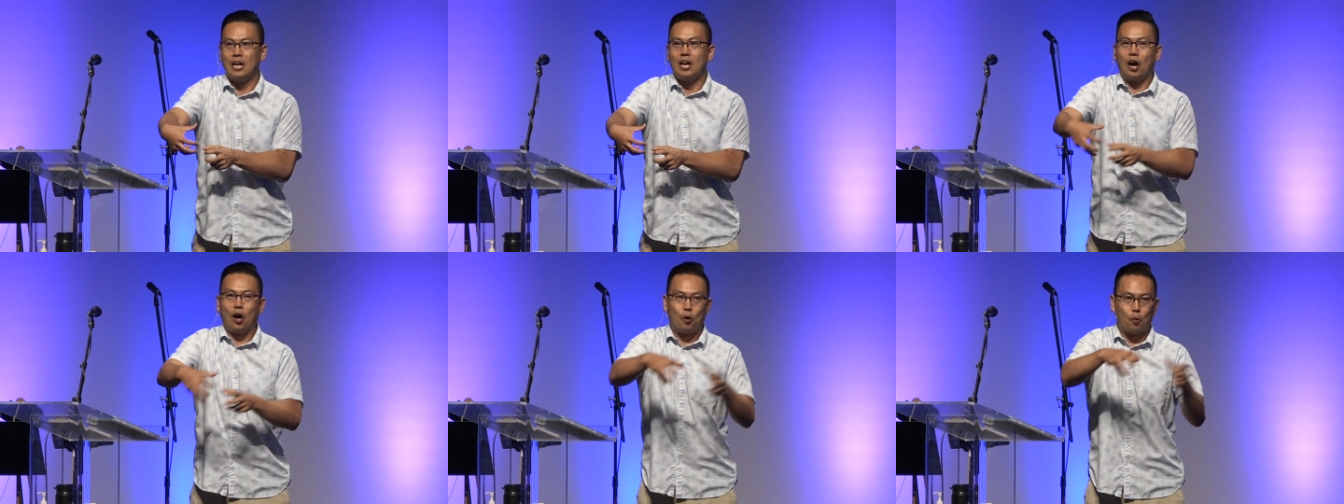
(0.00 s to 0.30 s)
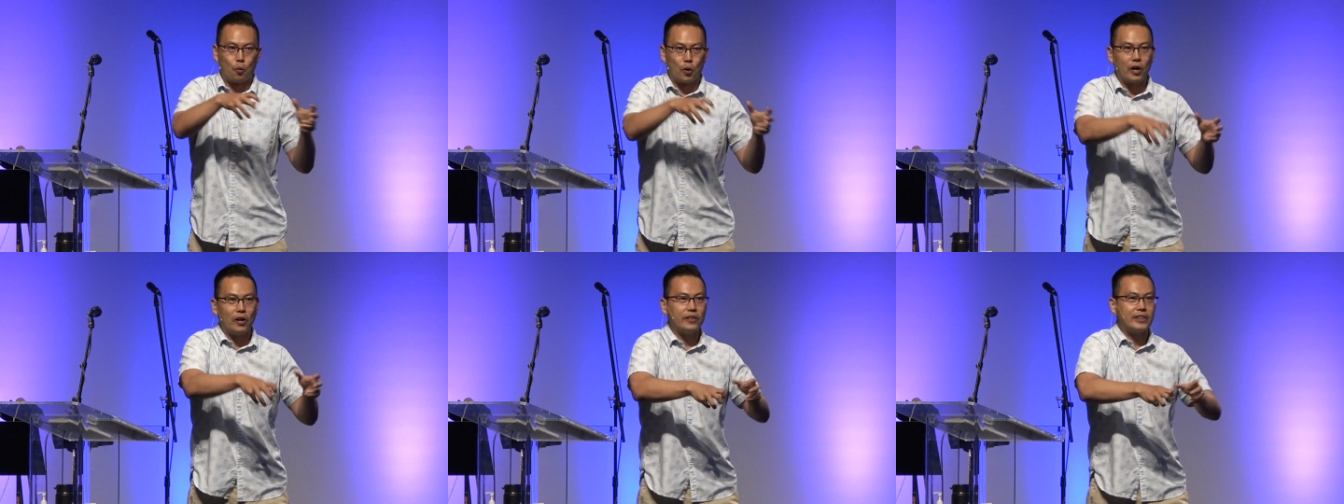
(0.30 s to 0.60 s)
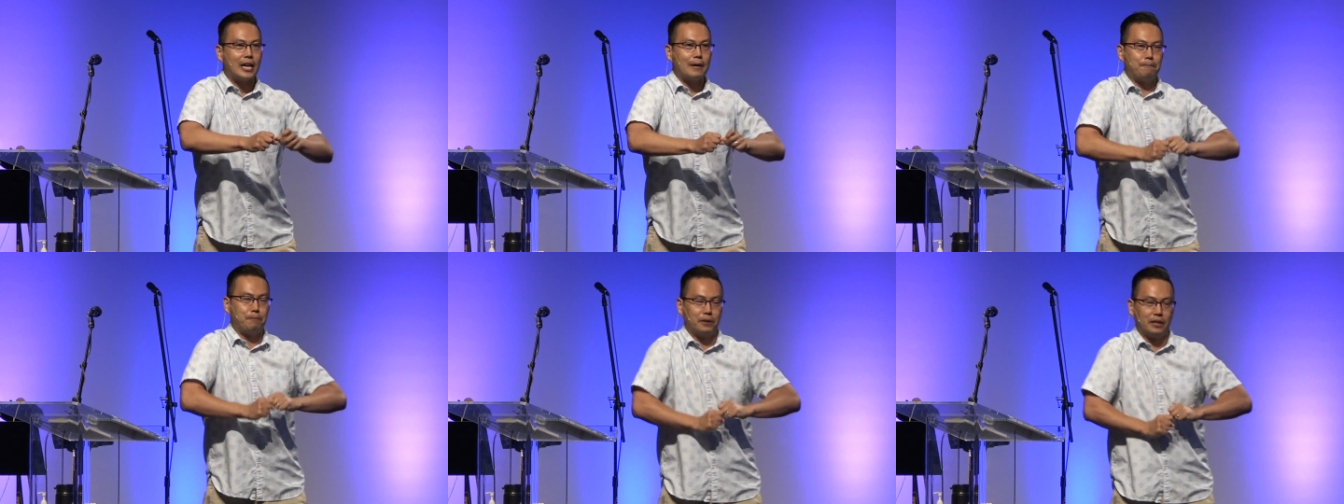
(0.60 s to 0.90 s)
a world
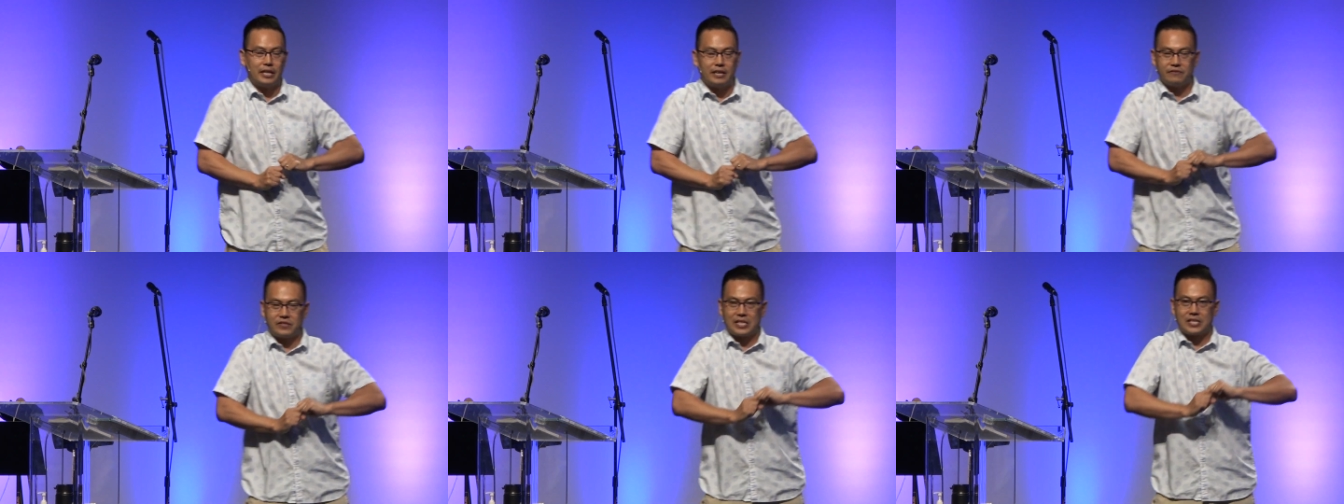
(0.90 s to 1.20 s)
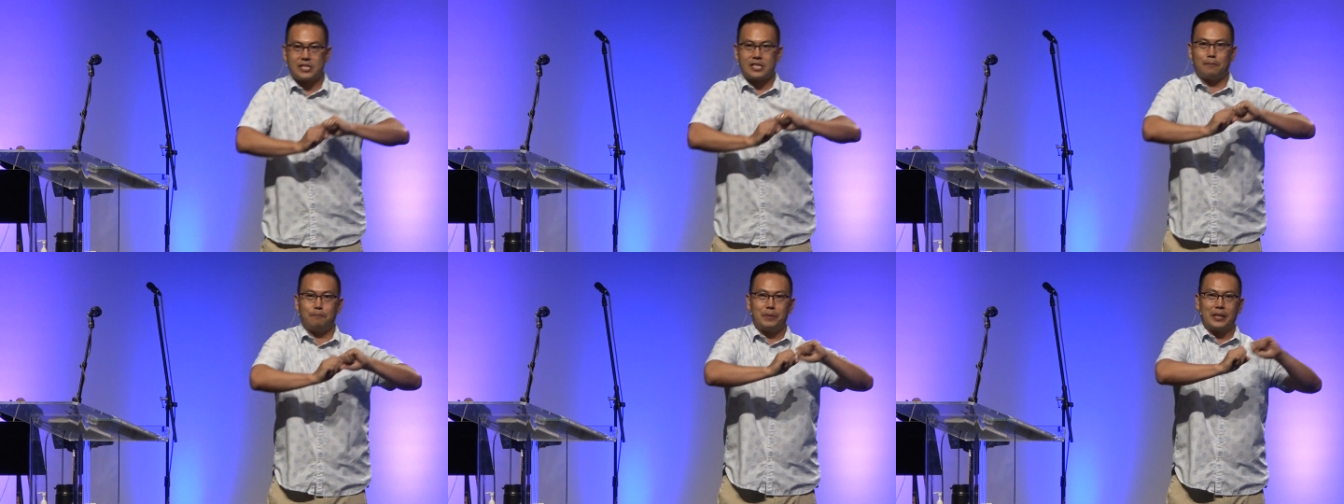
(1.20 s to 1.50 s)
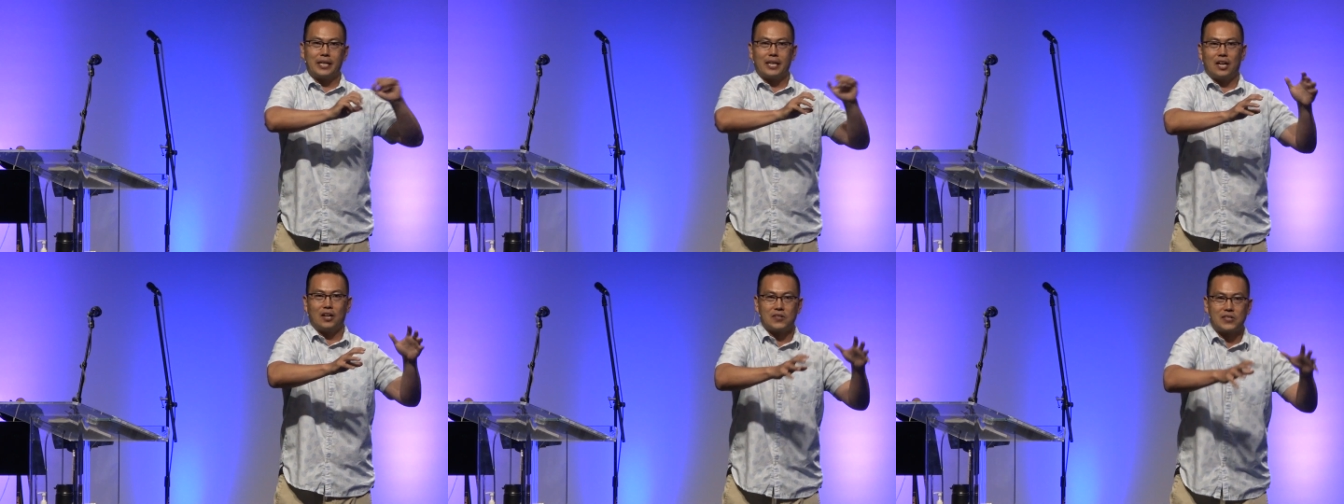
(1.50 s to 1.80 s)
that believes in
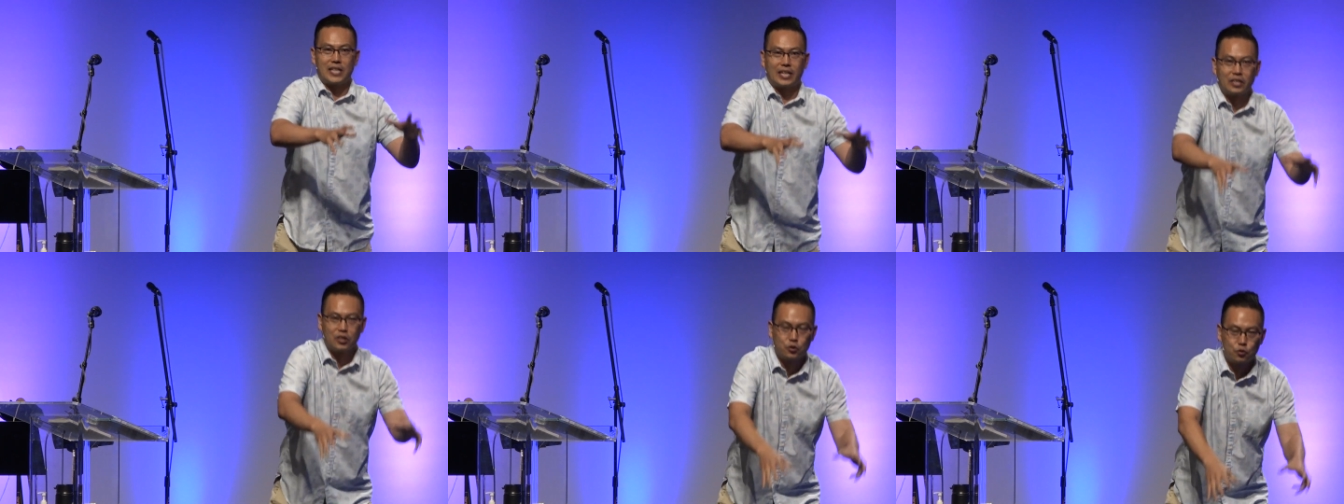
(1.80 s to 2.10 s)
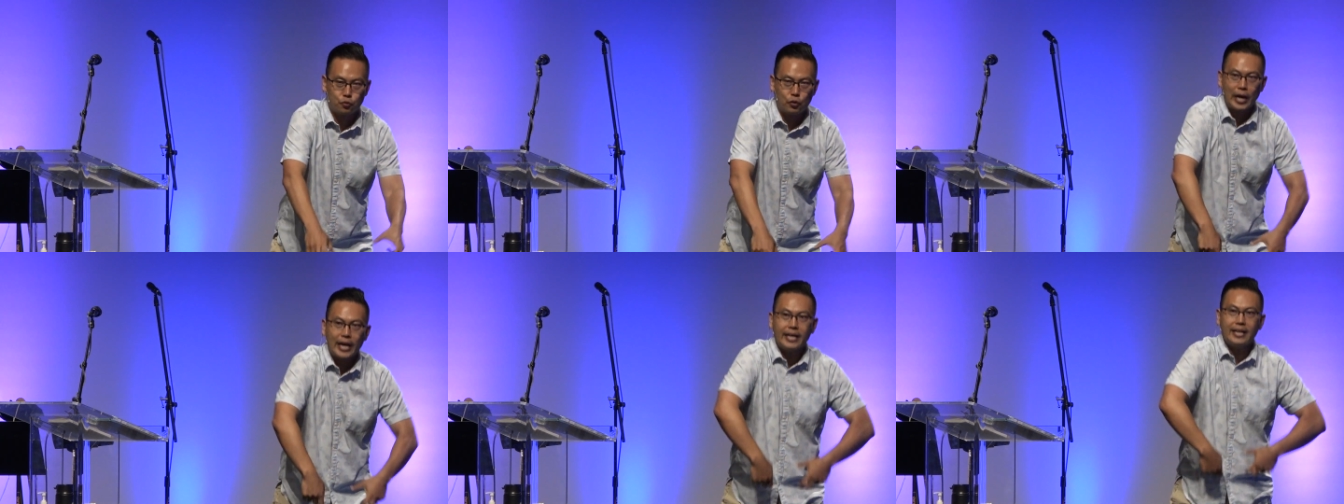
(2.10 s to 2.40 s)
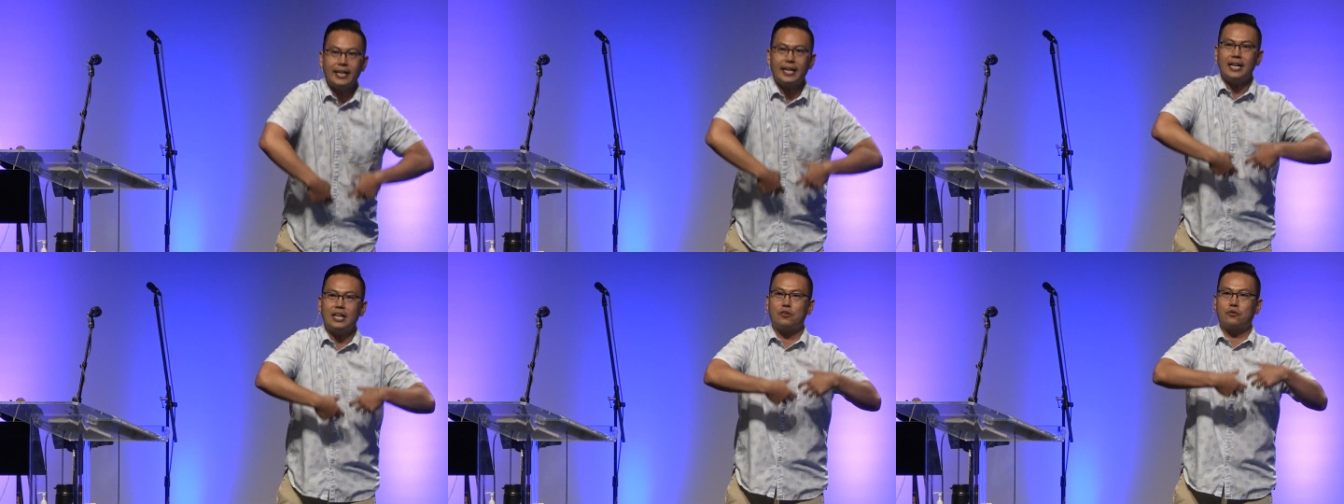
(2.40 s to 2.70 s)
something else and great
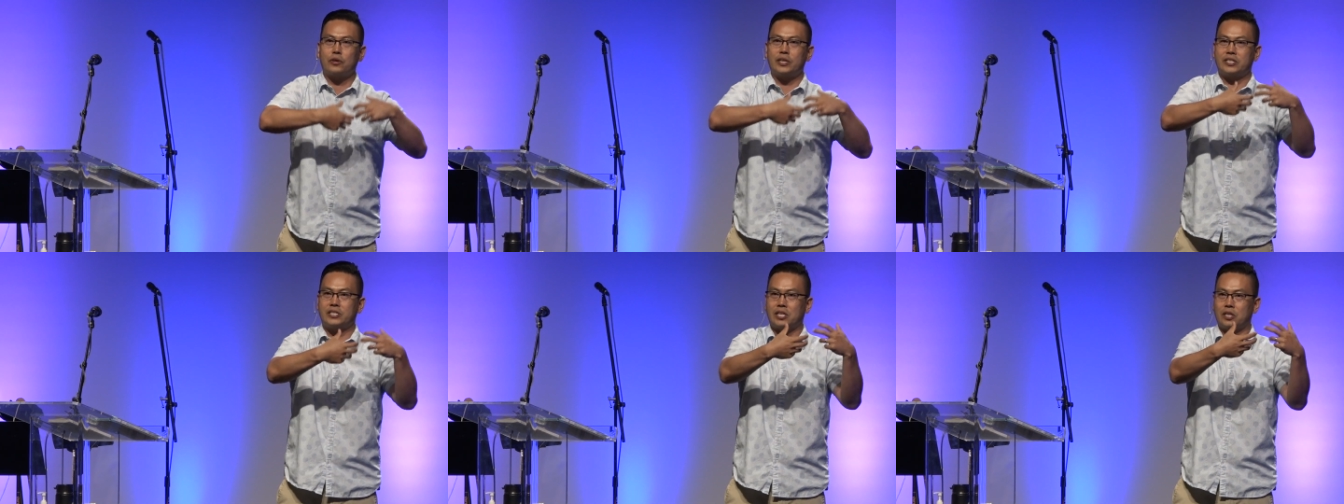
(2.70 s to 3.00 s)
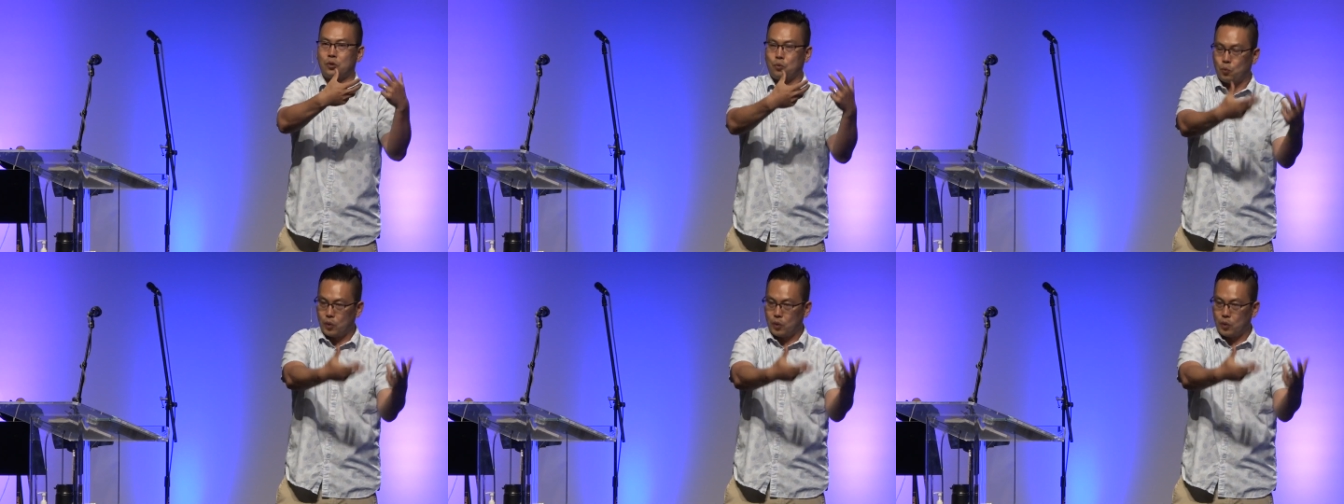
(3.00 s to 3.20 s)
increase in